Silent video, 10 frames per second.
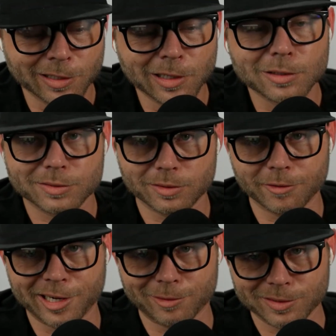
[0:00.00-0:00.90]

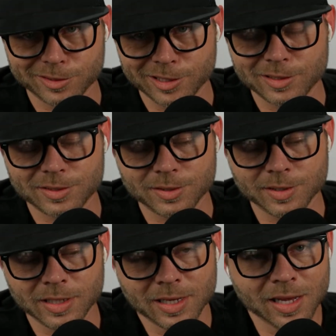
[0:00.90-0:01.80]
slowdown since
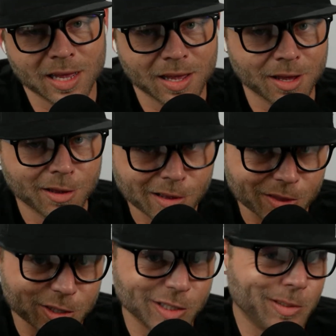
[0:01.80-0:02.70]
the
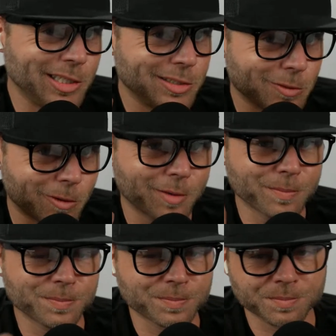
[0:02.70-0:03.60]
GPT soar.
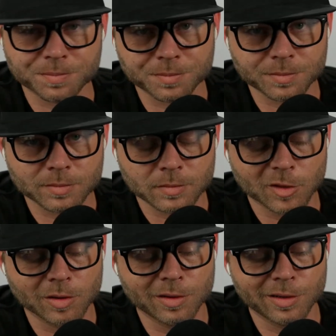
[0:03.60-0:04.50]

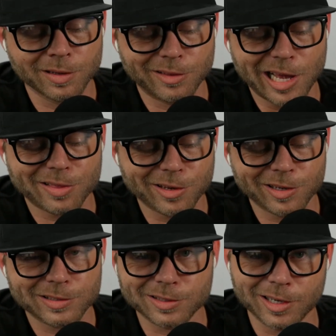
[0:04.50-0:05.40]
That thing
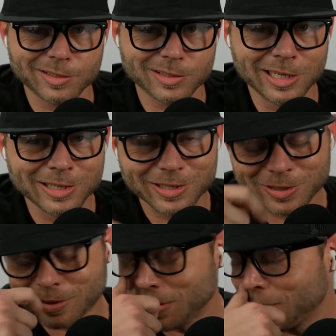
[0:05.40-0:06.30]
sucks.
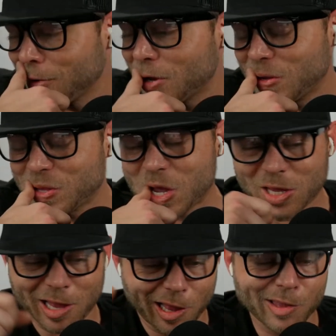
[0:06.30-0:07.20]
And that,
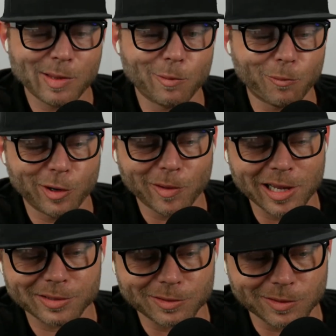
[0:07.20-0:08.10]
I think you'll
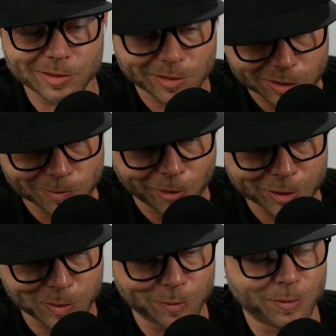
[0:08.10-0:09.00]
realize that the
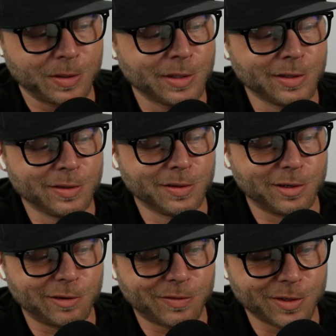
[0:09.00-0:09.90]
smartest people
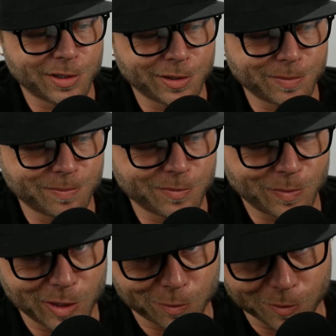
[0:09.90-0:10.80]
of the
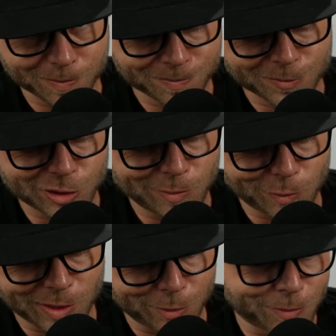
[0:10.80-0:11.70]
sheeple
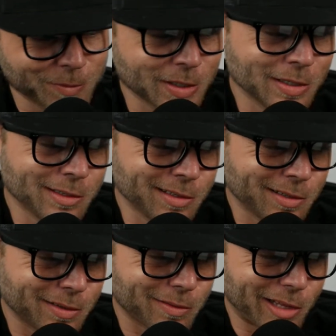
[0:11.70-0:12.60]
people,
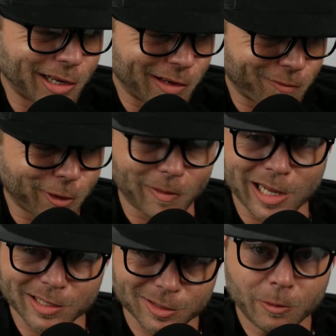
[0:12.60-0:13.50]
they have
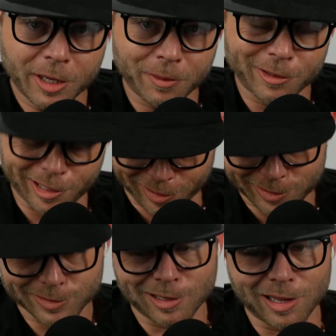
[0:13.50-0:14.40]
realized quickly, okay, this
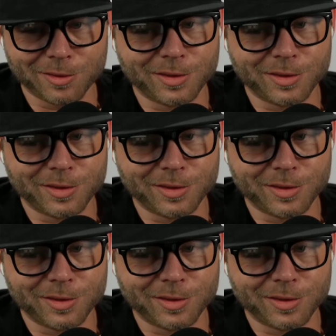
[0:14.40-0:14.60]
is not the